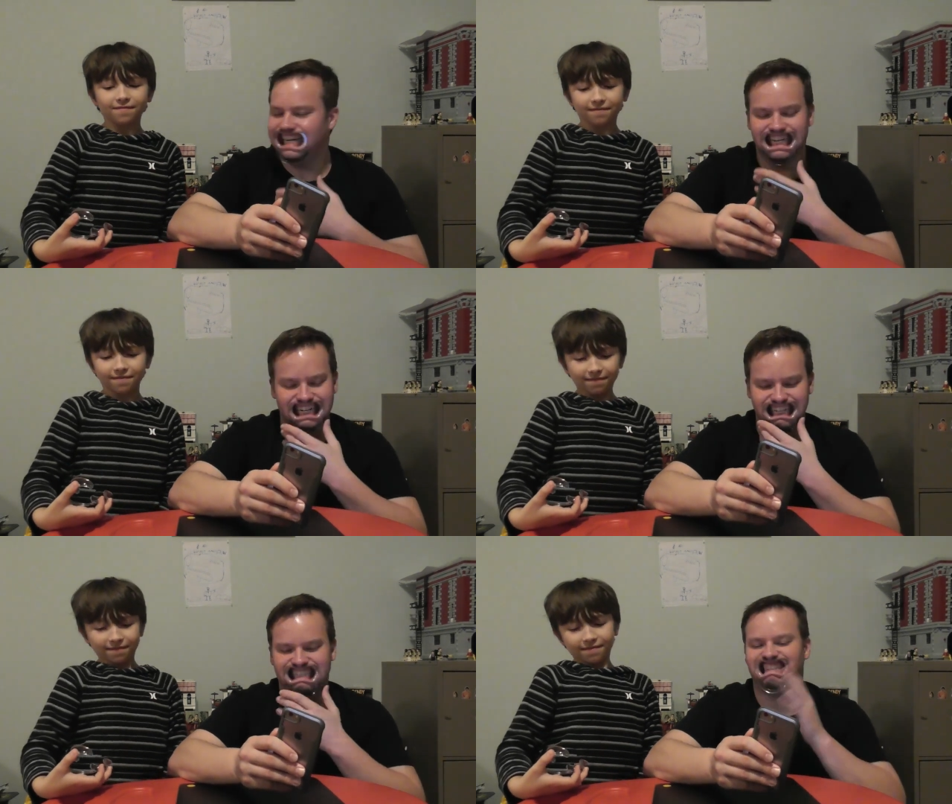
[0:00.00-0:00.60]
Speaker 1: You're
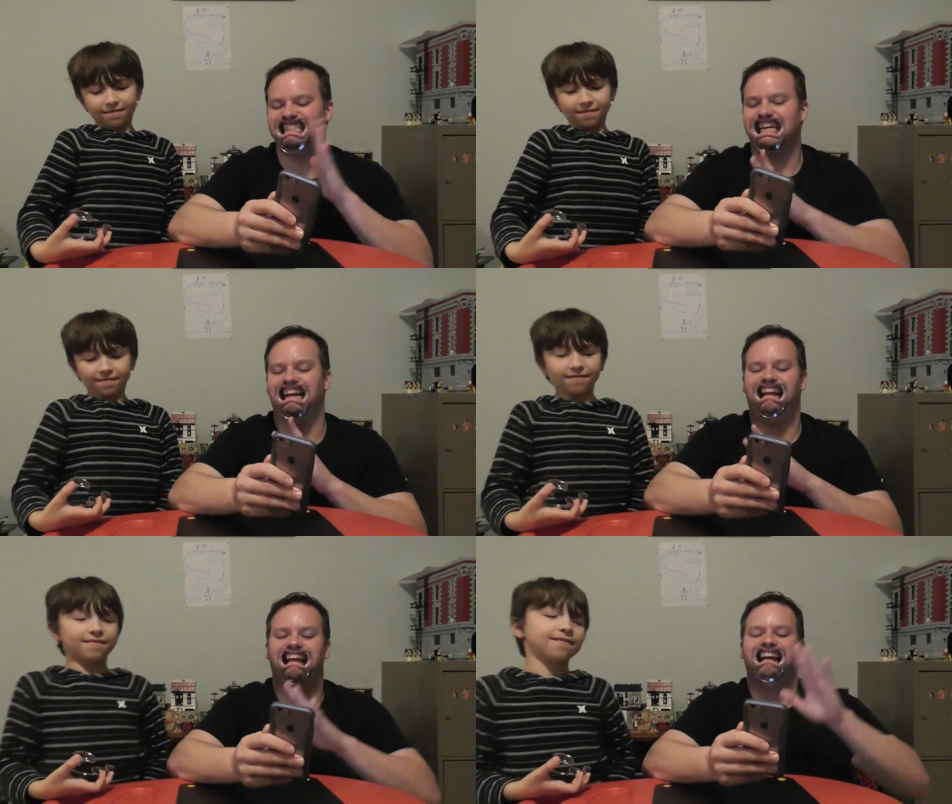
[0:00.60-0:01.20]
close the
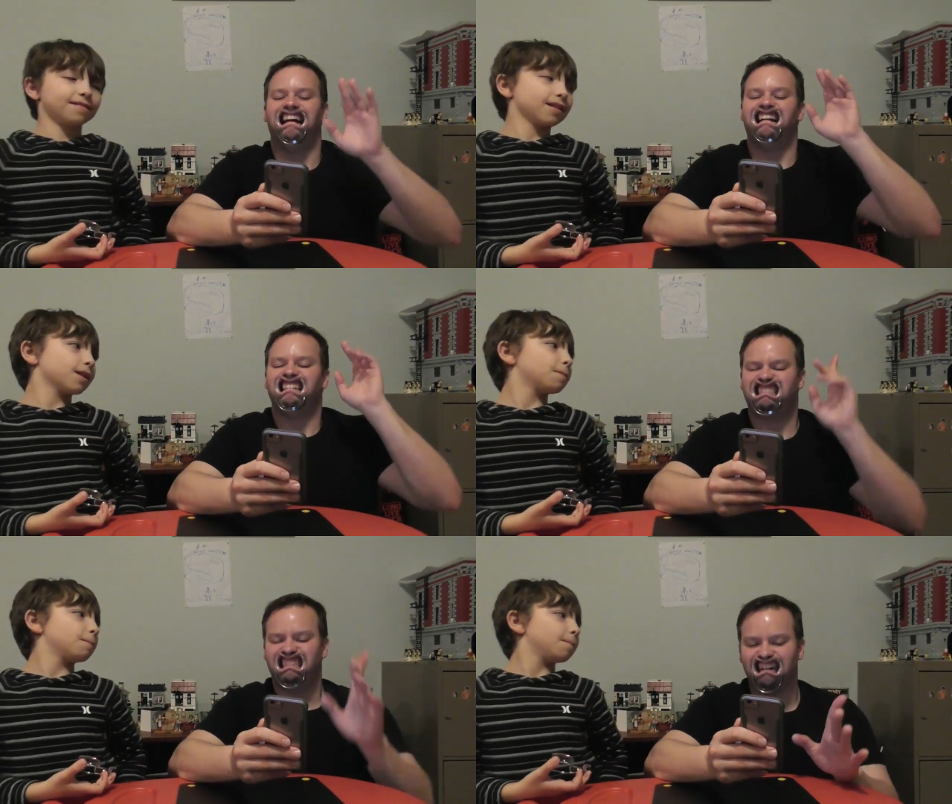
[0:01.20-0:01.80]
time.
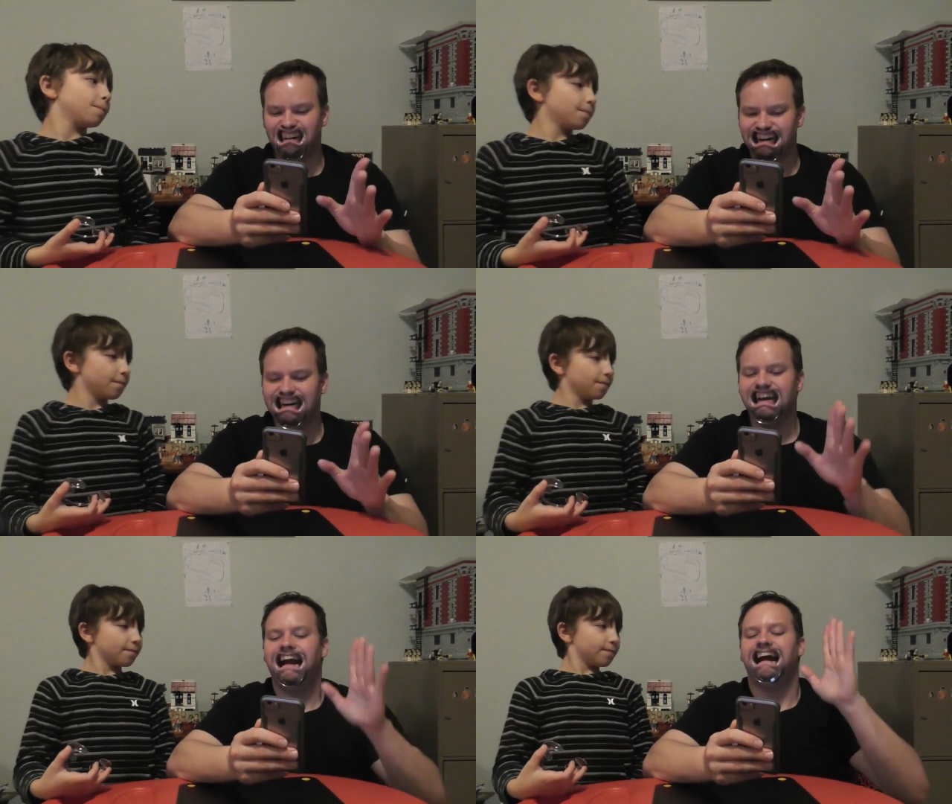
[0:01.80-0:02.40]

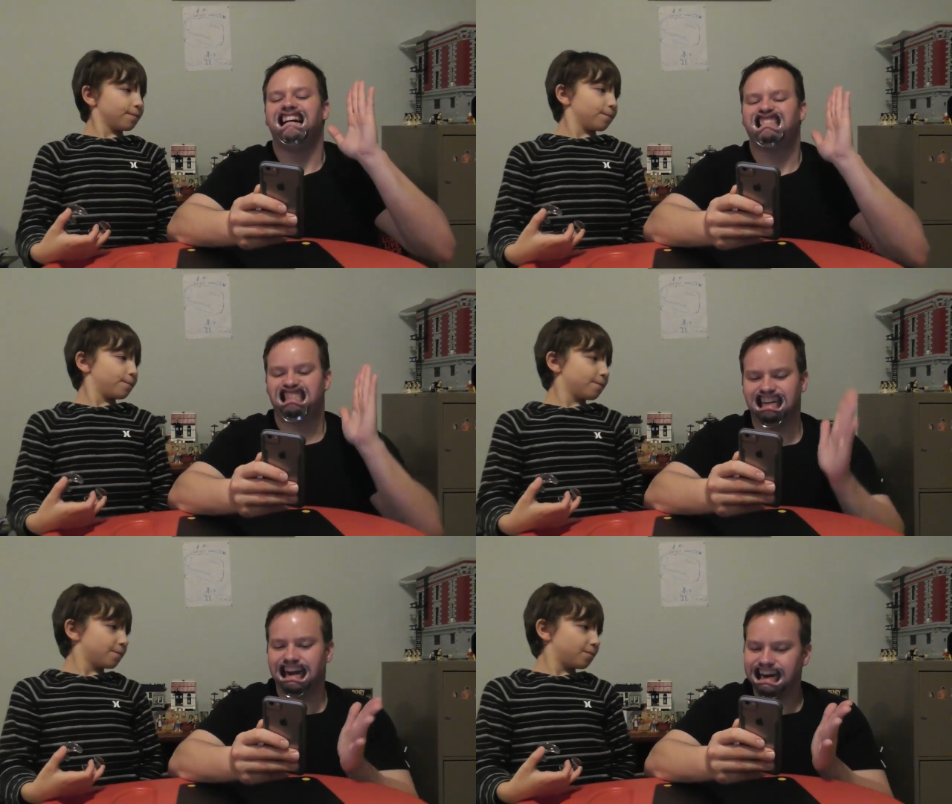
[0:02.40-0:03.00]
Four
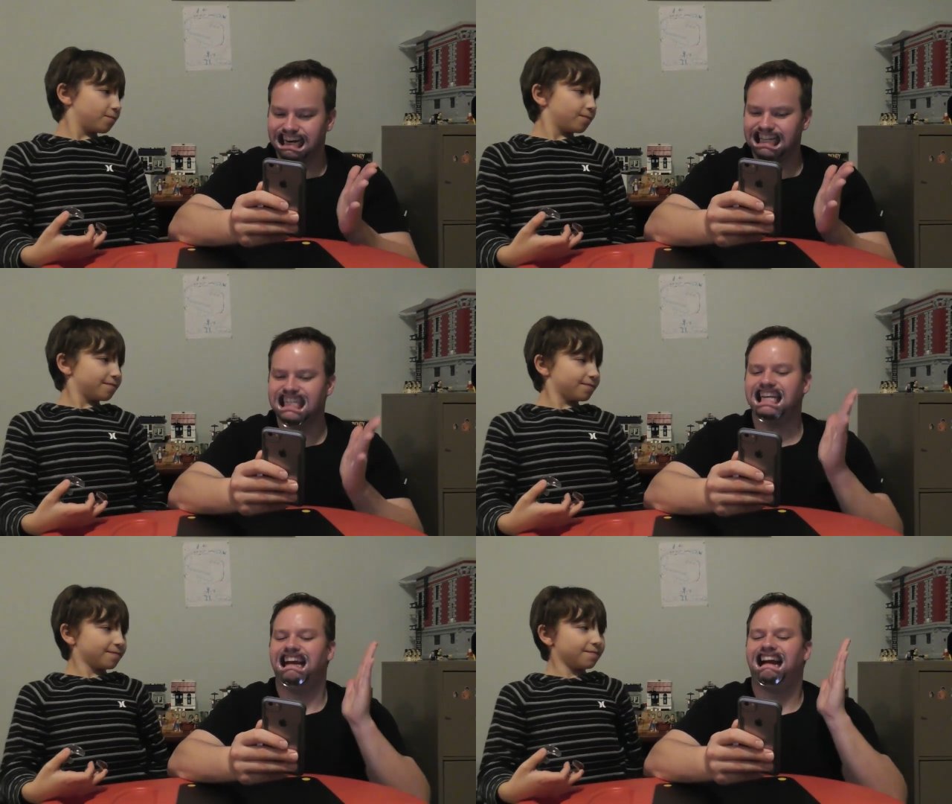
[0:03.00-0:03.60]
furious
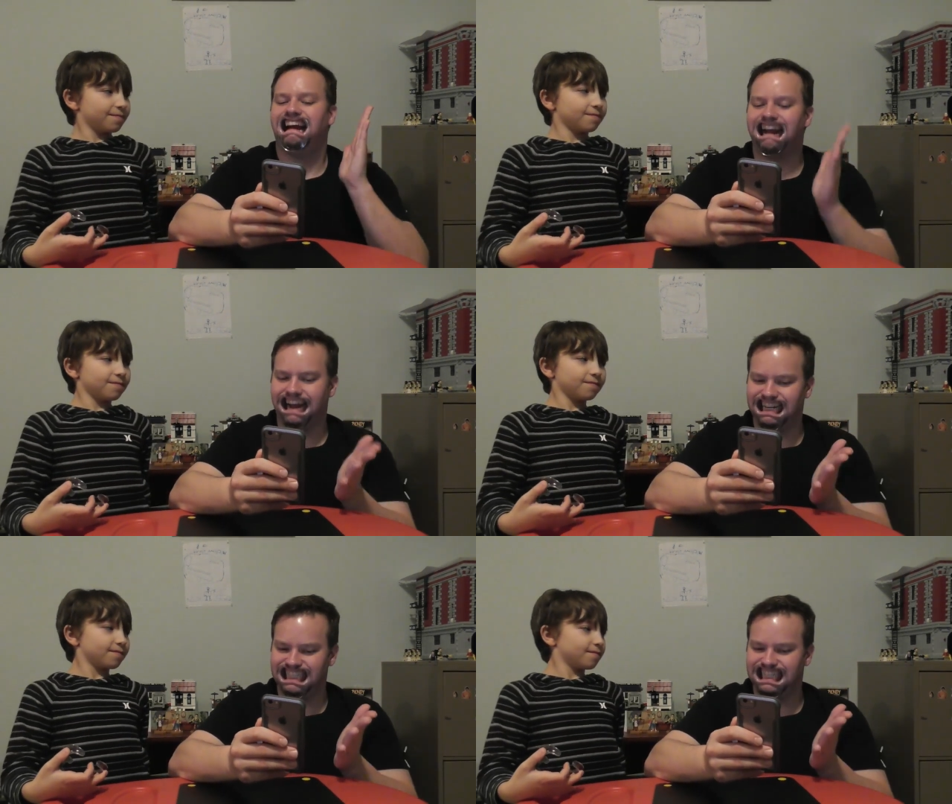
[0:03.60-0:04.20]

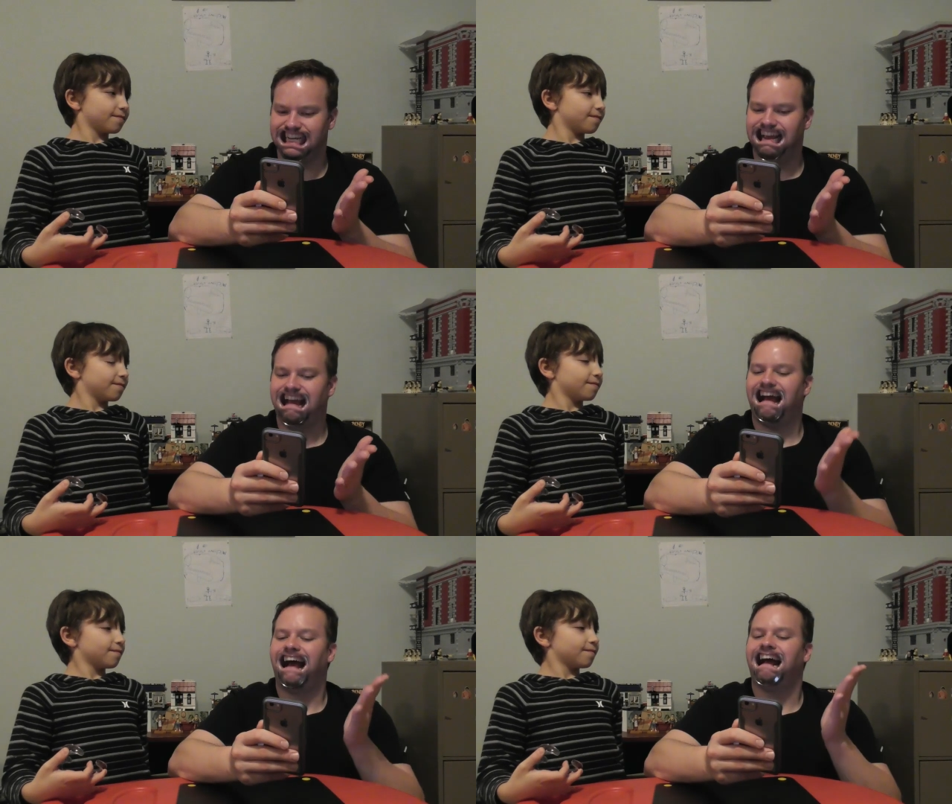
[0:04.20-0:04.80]
friends
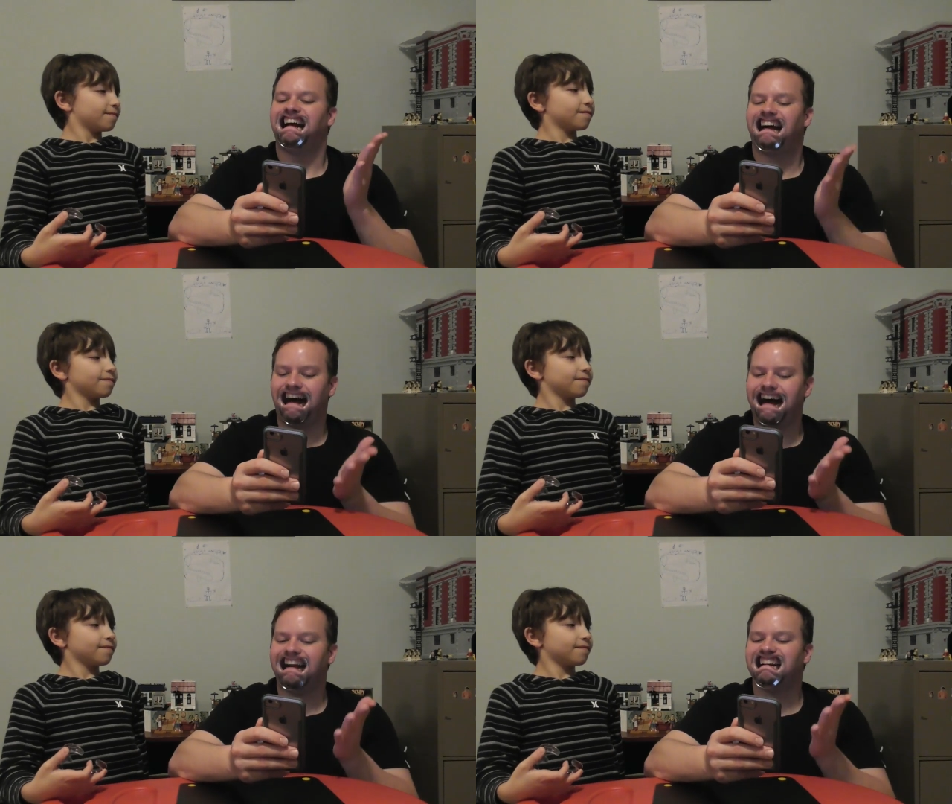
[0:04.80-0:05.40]

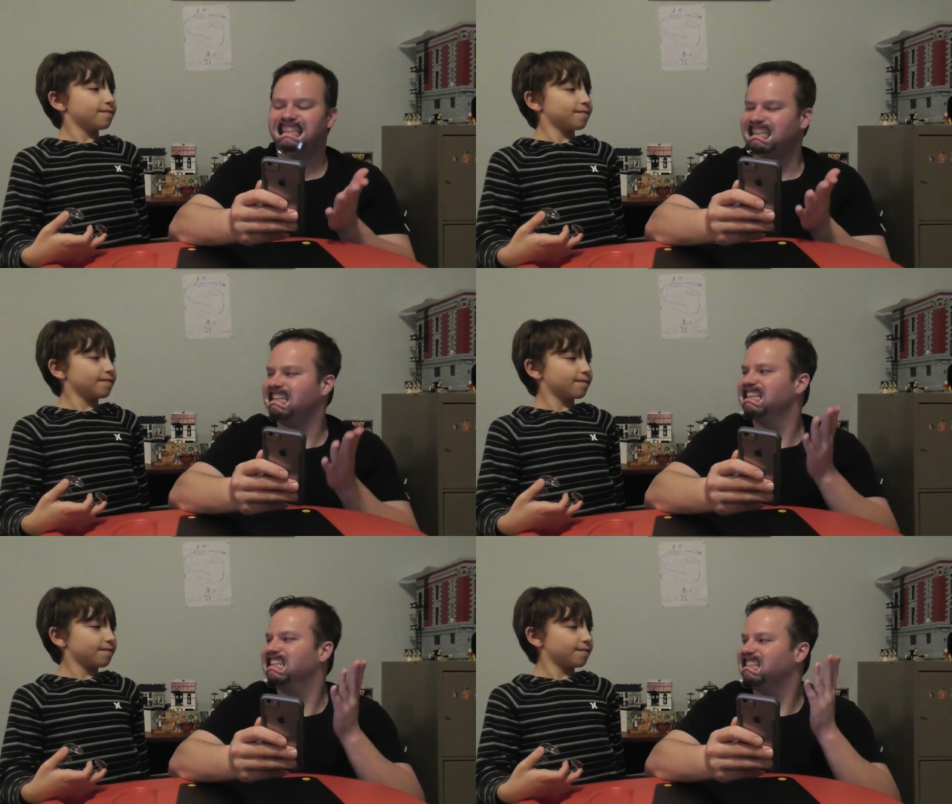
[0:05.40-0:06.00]
hot
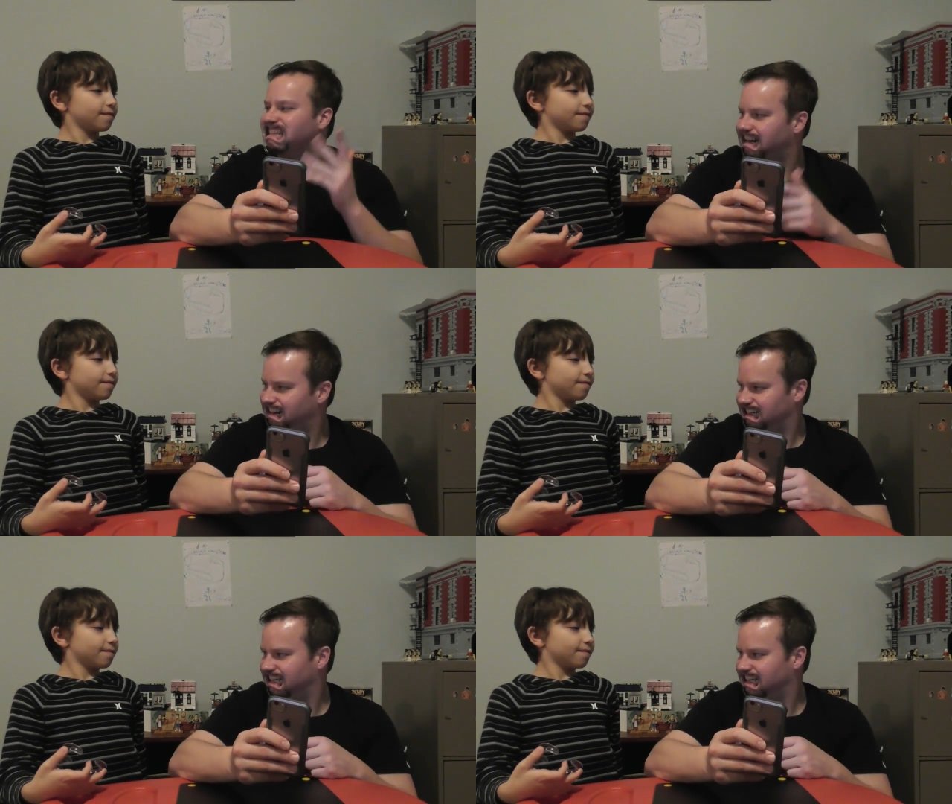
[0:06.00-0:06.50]
for the home.